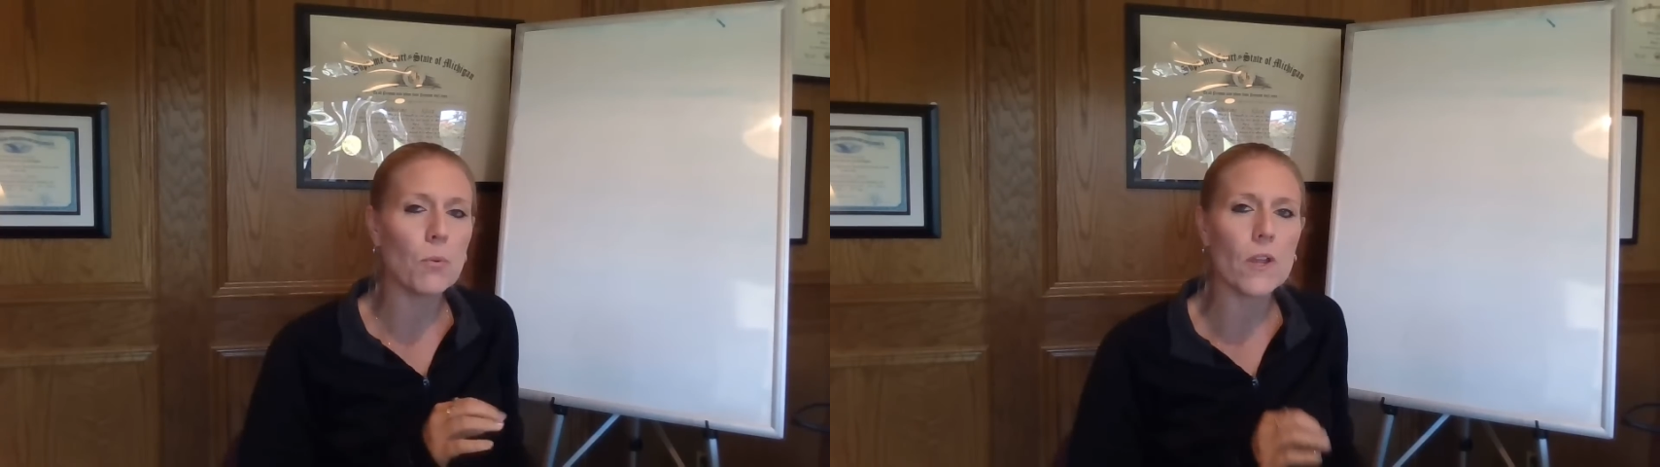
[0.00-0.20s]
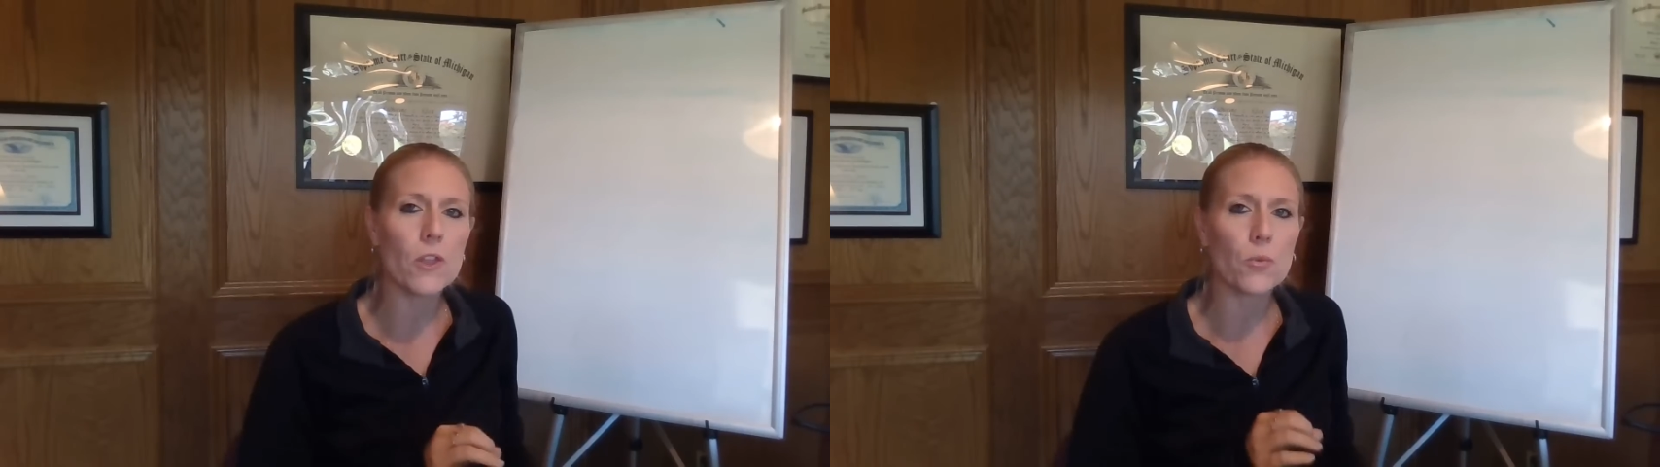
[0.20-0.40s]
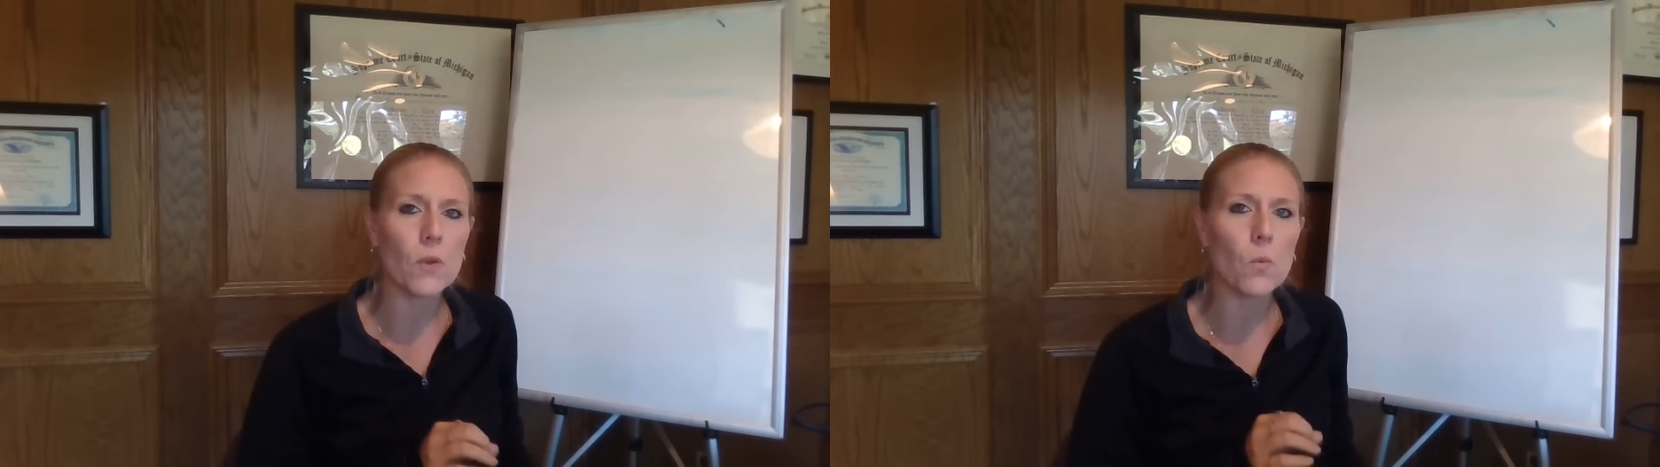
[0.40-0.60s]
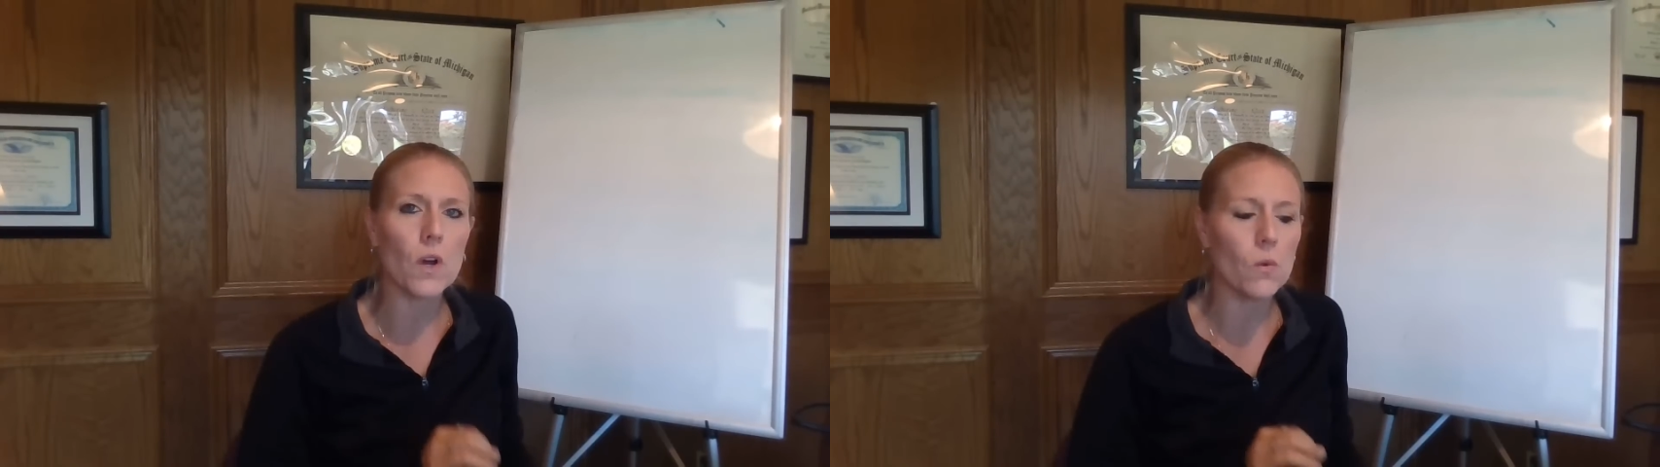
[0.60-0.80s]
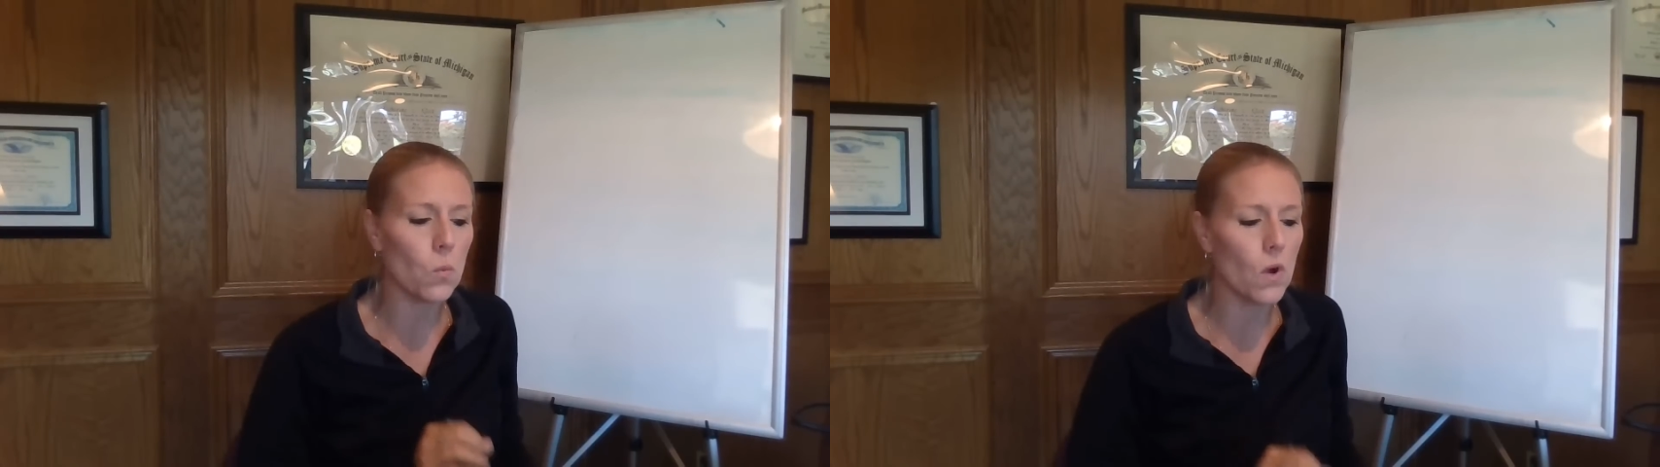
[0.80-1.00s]

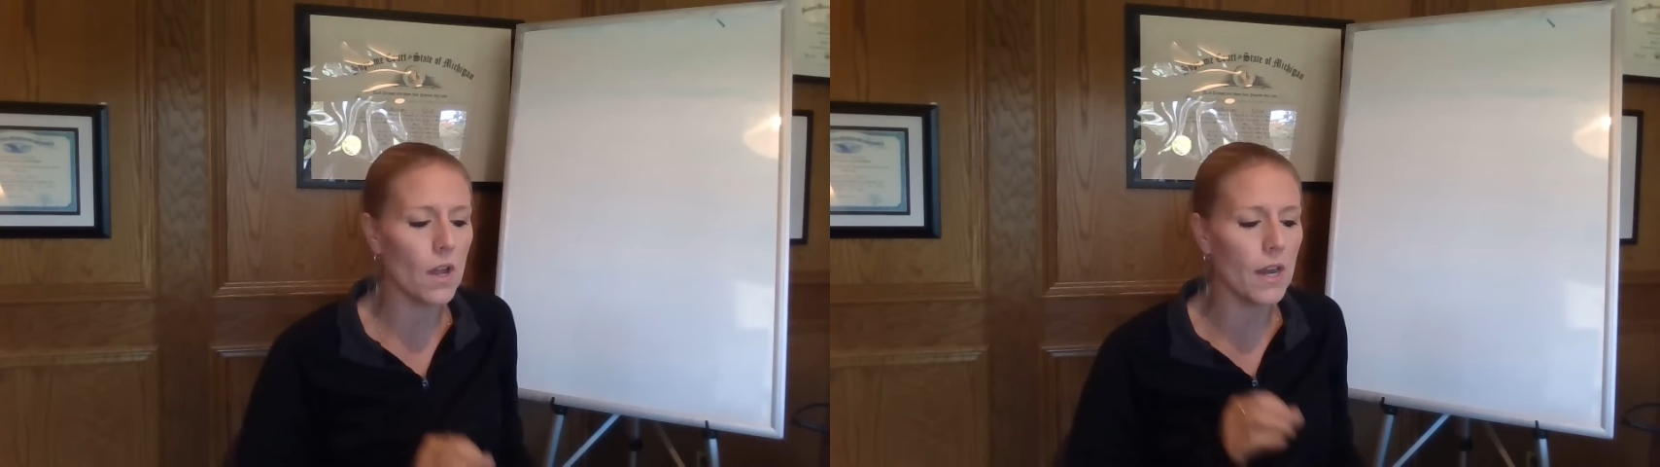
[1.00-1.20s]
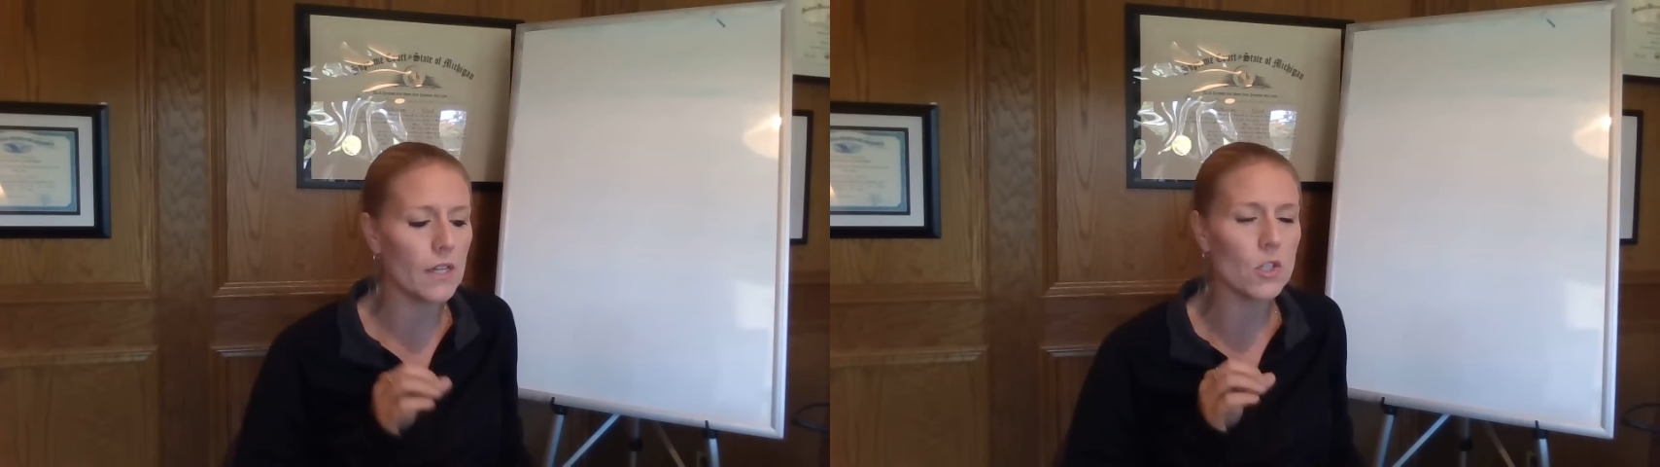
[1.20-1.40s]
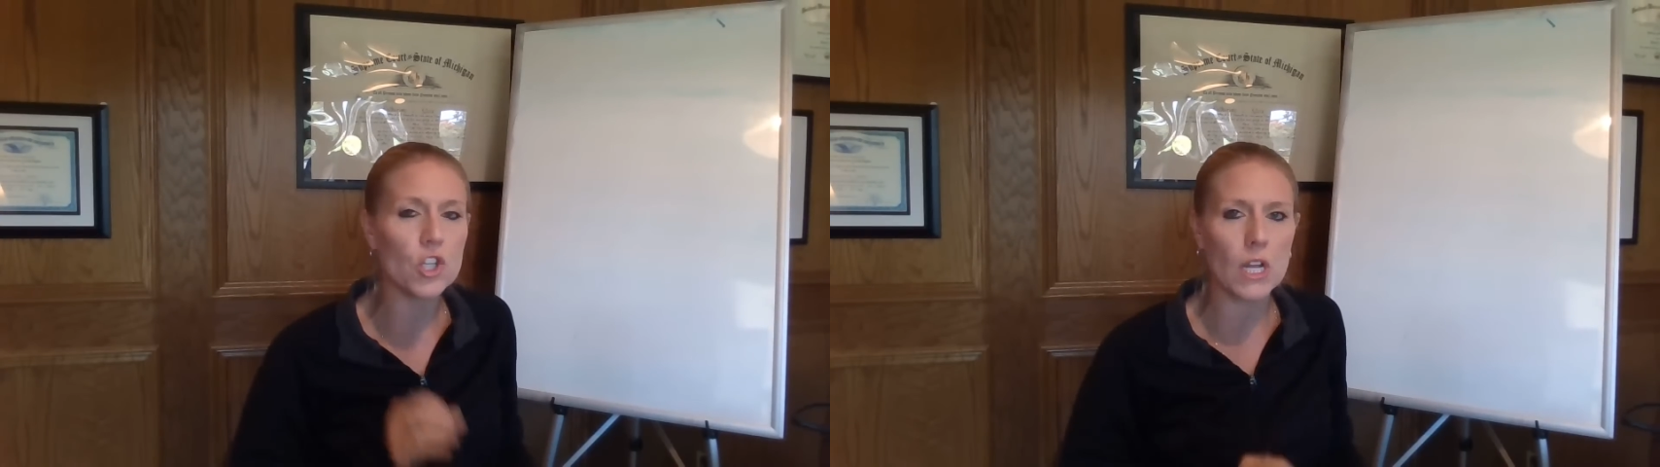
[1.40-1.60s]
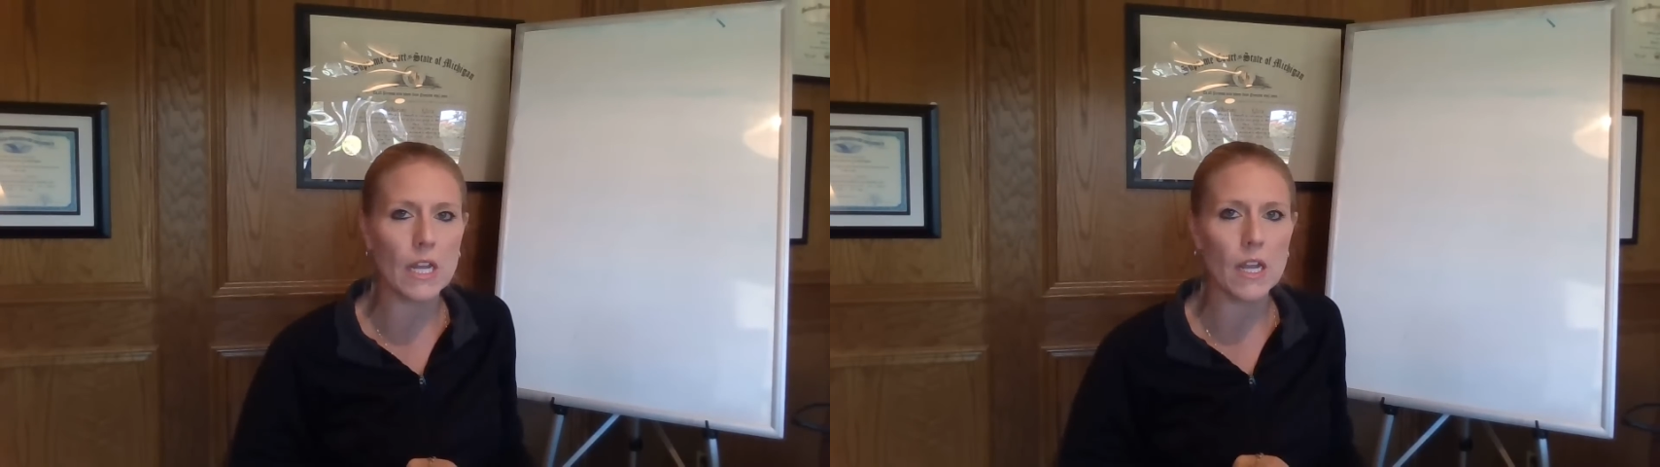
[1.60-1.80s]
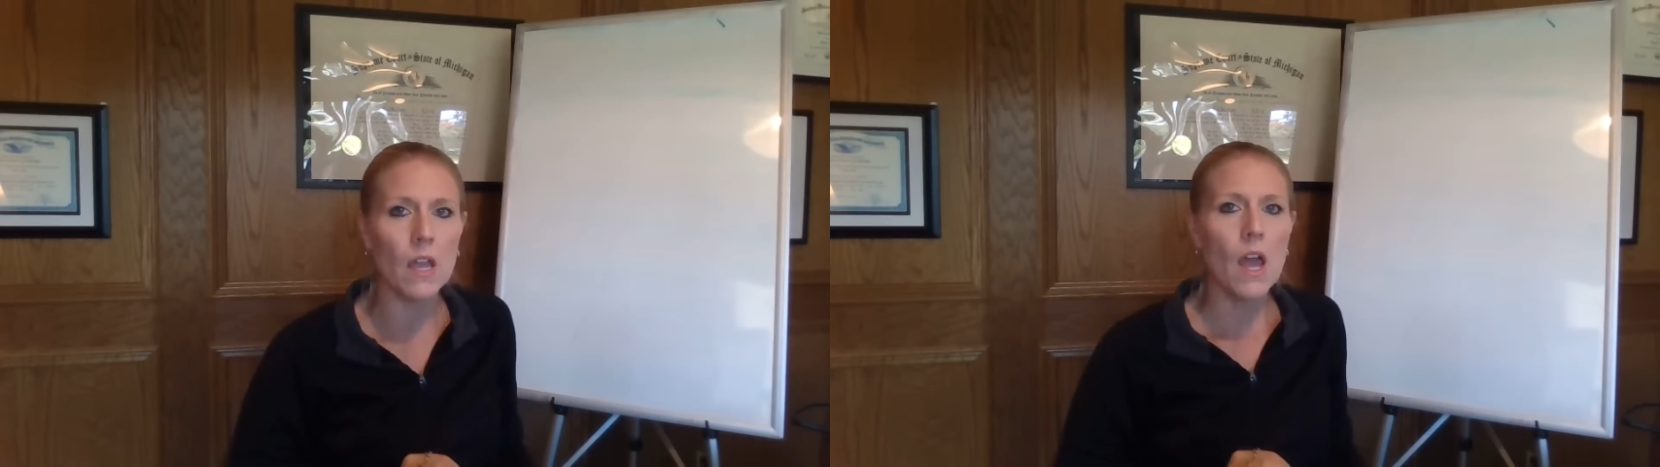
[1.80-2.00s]

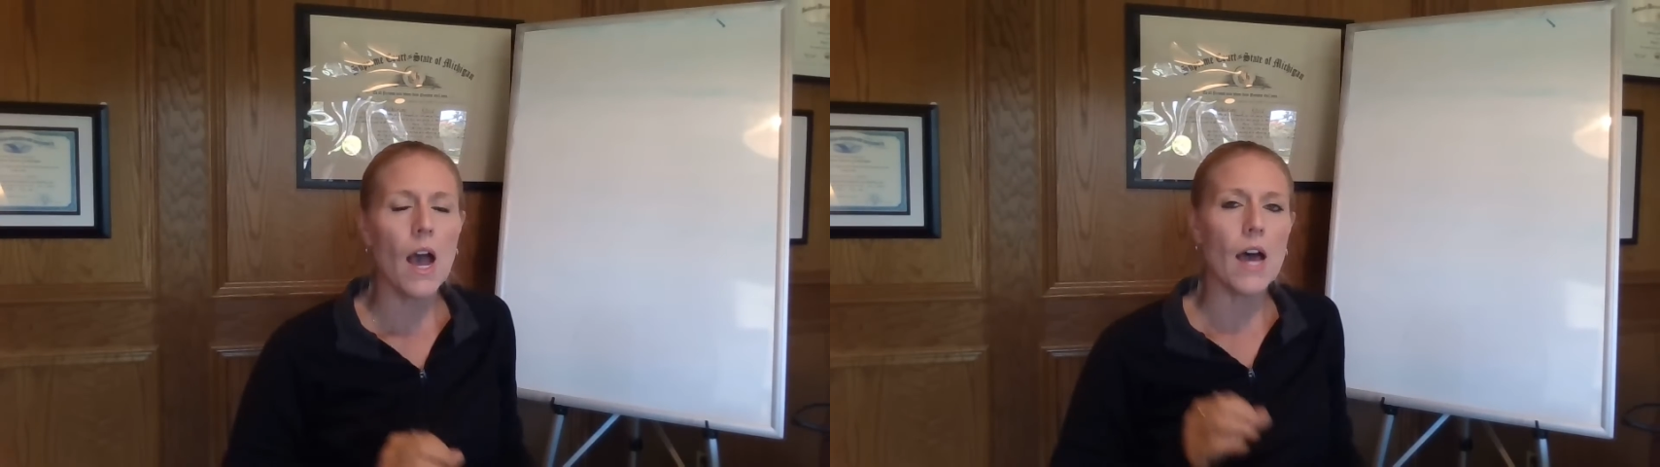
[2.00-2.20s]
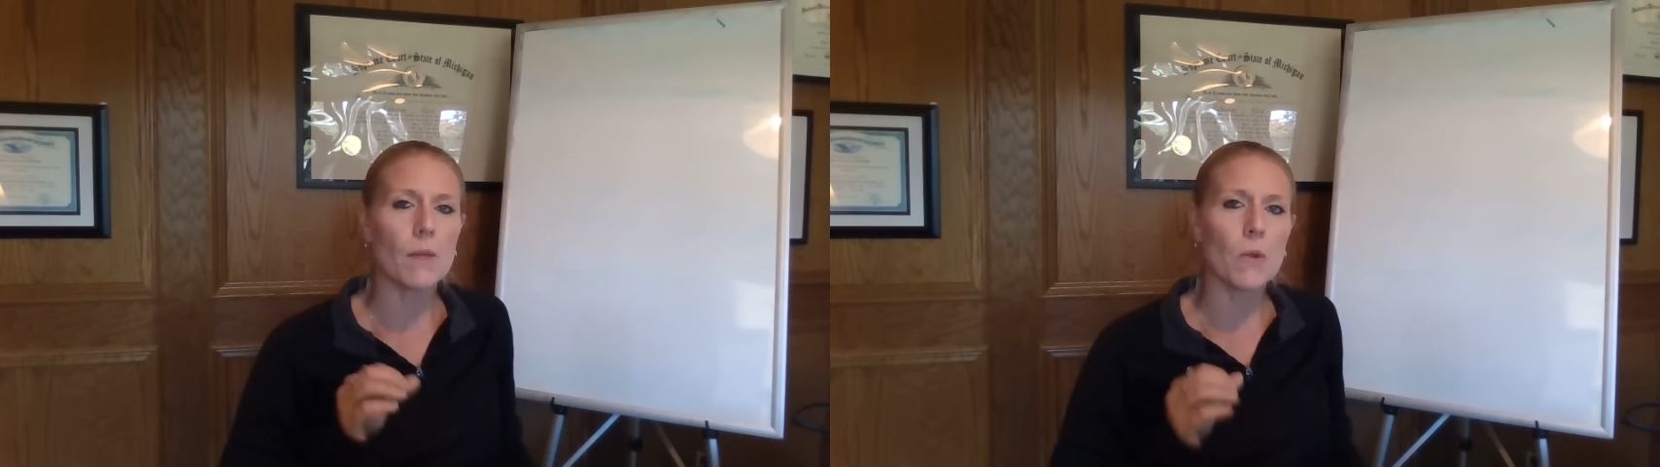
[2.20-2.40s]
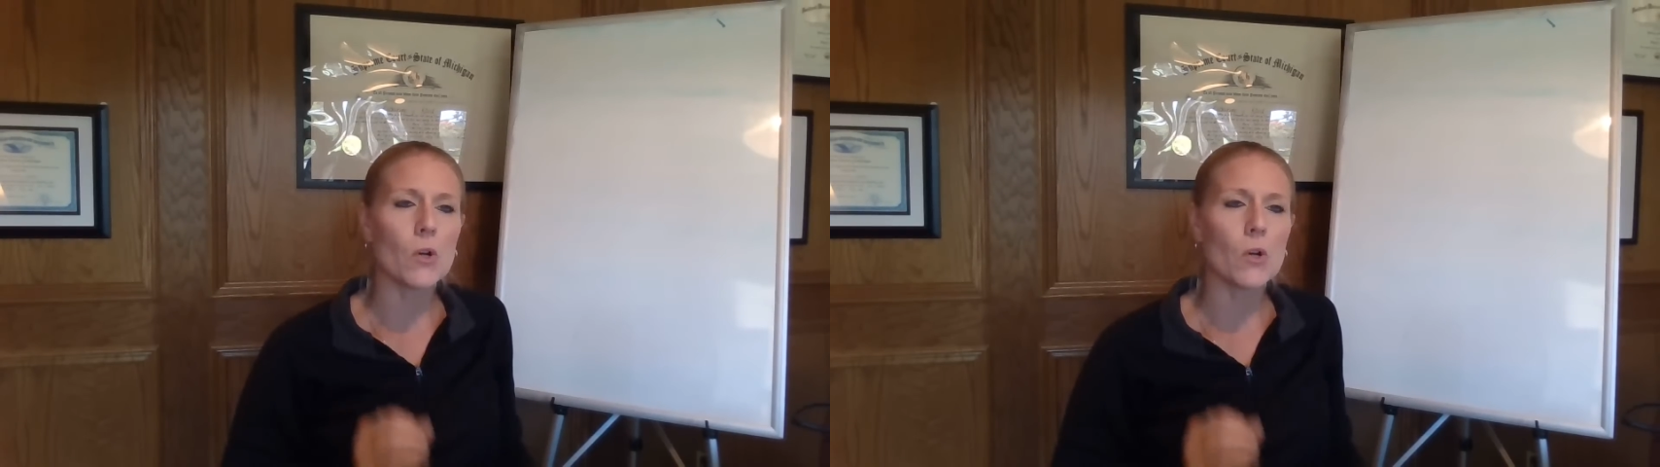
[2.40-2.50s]
7.311G,